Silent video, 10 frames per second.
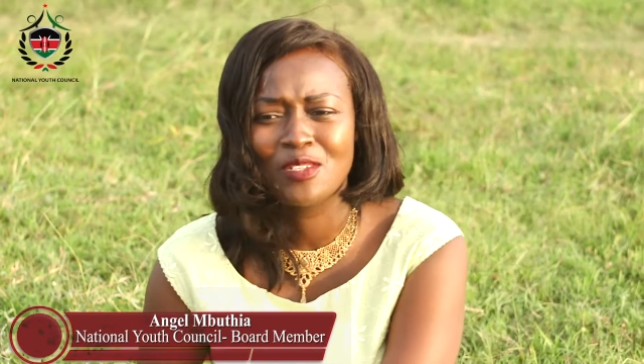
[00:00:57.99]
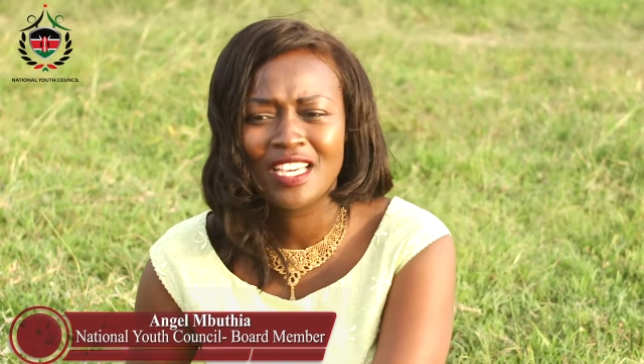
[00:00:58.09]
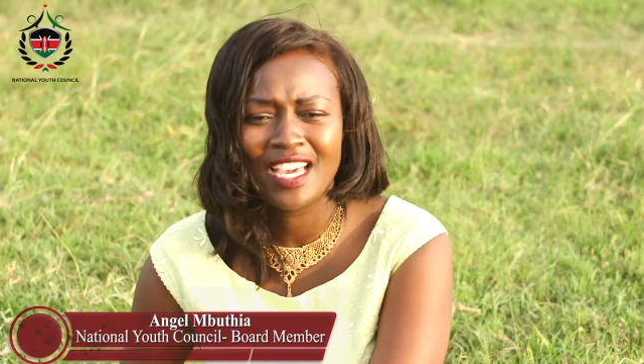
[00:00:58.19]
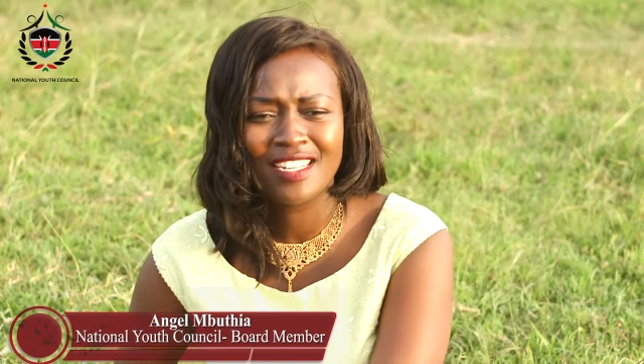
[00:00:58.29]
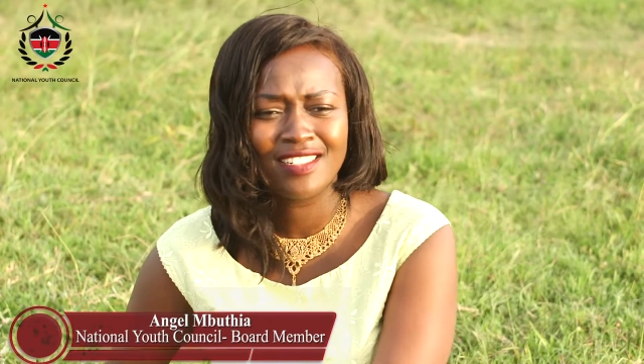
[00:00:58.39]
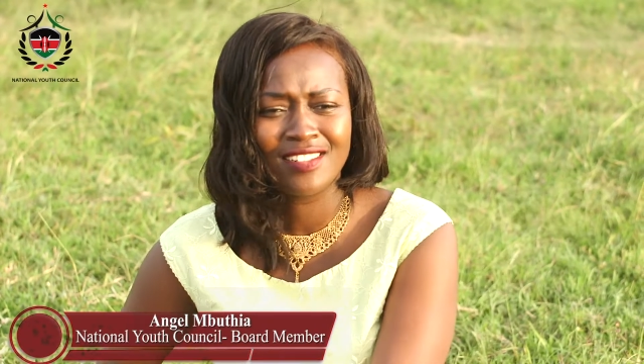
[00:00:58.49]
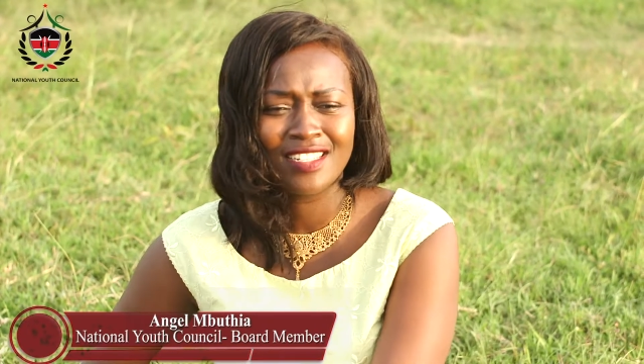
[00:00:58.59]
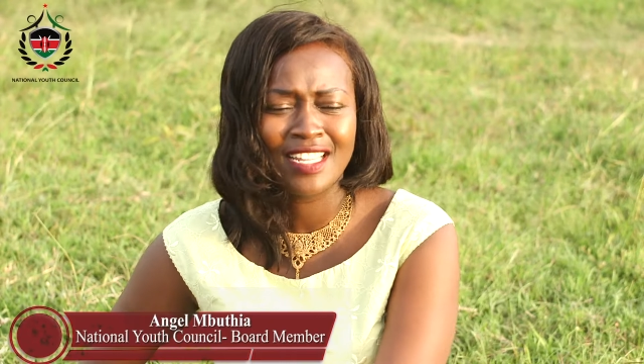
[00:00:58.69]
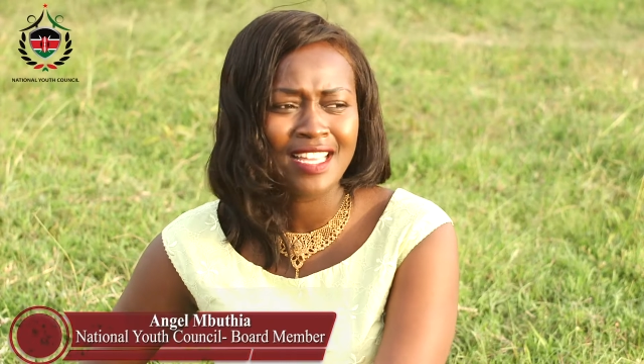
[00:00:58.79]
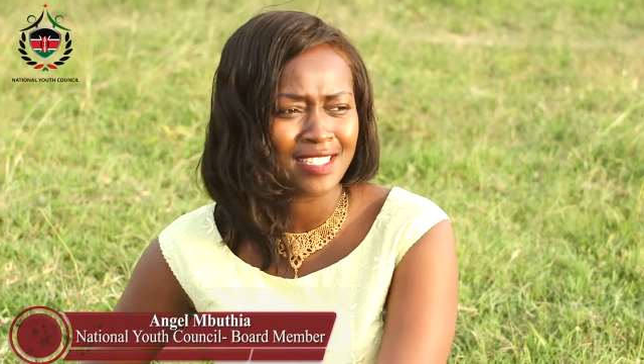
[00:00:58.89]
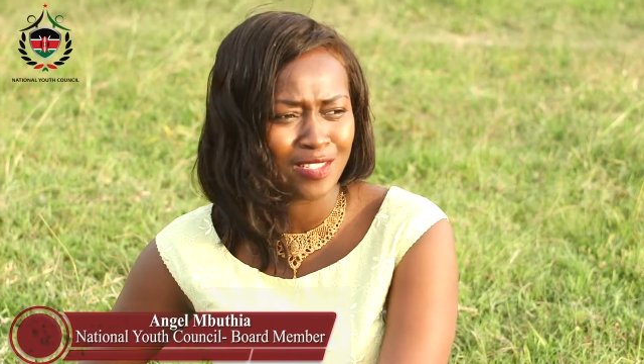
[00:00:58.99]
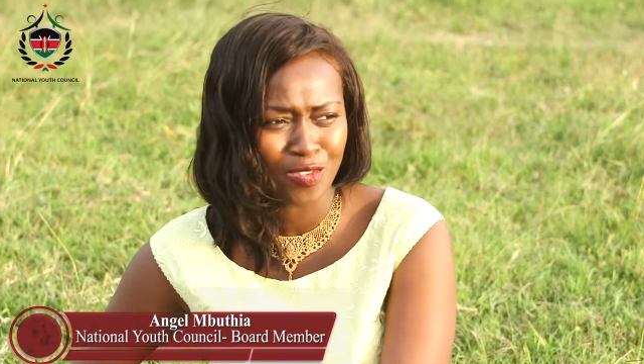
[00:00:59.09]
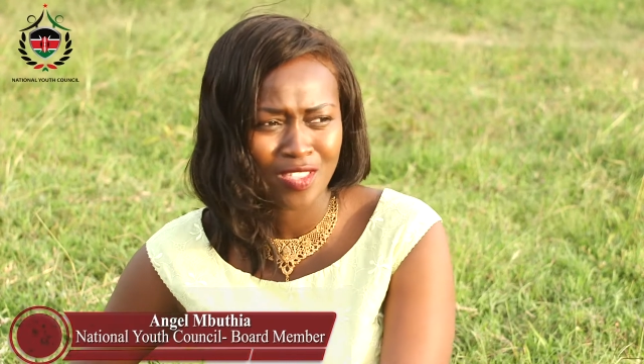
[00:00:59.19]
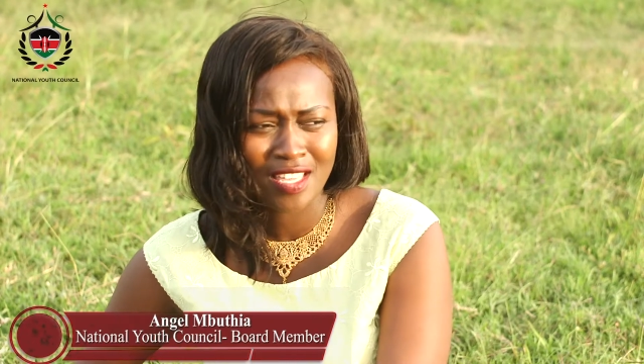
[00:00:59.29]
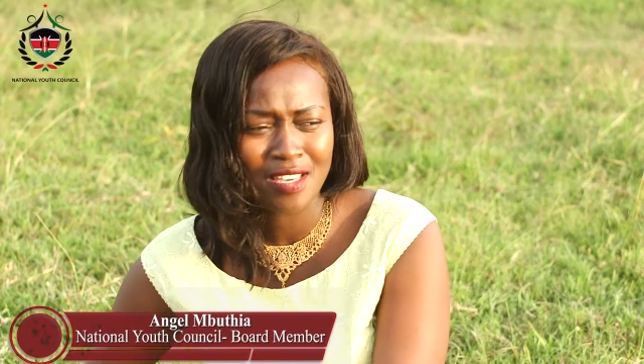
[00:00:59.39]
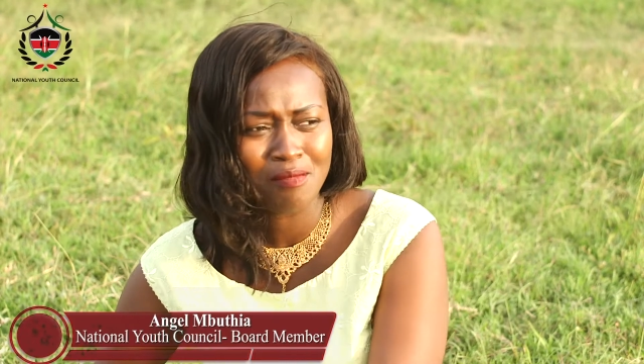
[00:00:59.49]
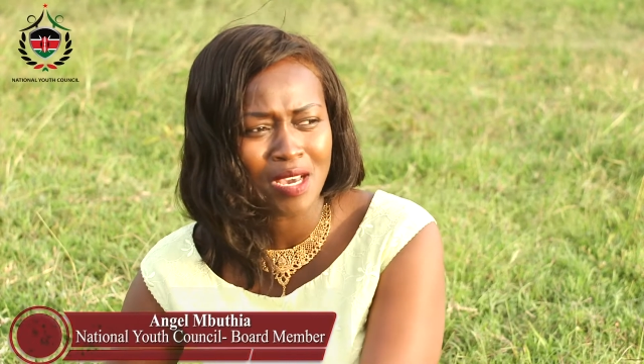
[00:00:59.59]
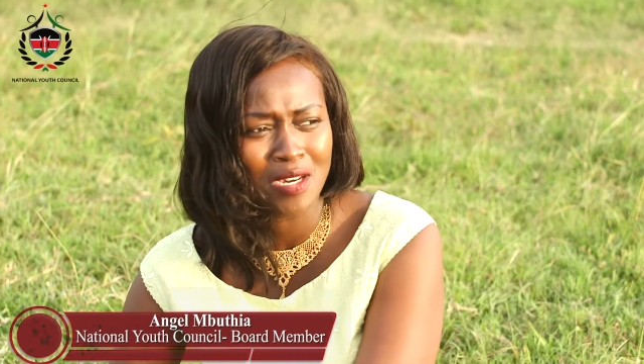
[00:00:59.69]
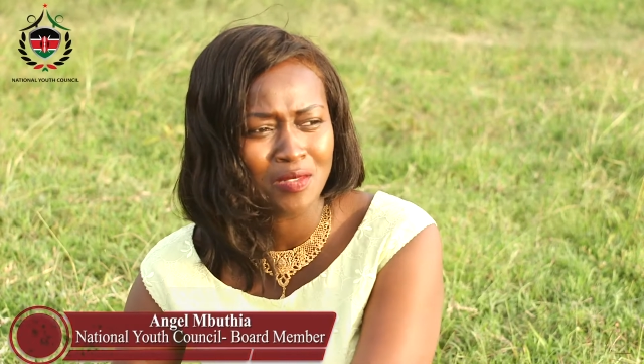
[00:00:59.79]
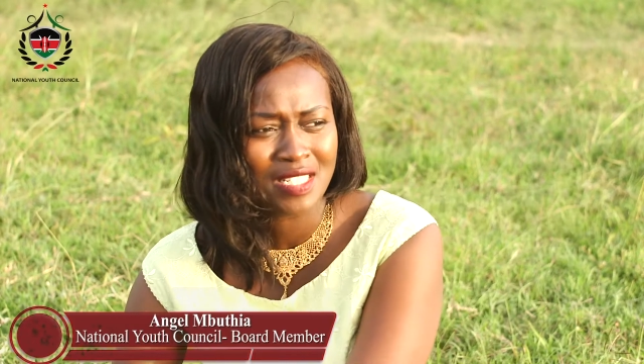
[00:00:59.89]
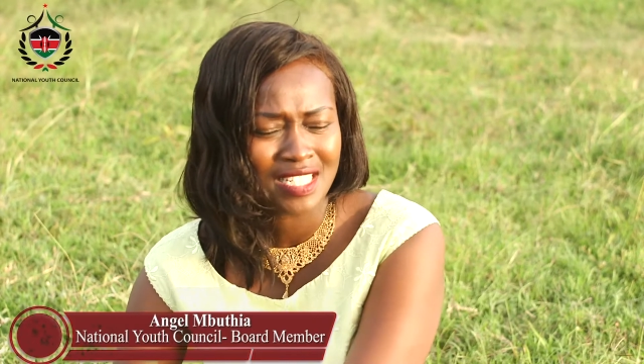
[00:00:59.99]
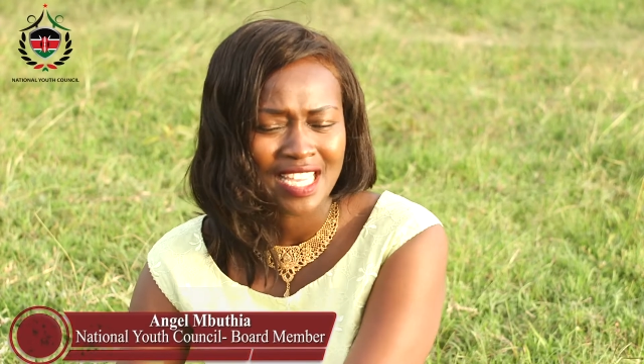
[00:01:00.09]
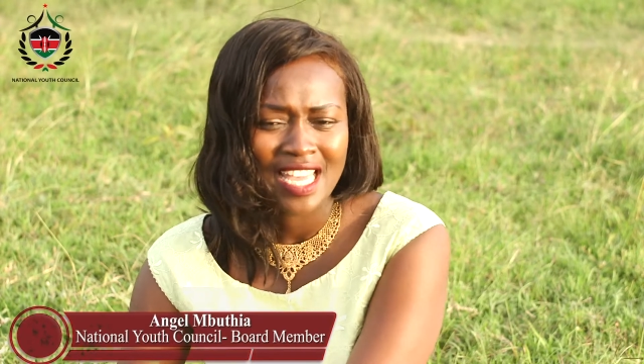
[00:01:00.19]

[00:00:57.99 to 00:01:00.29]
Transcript: We had less to think about.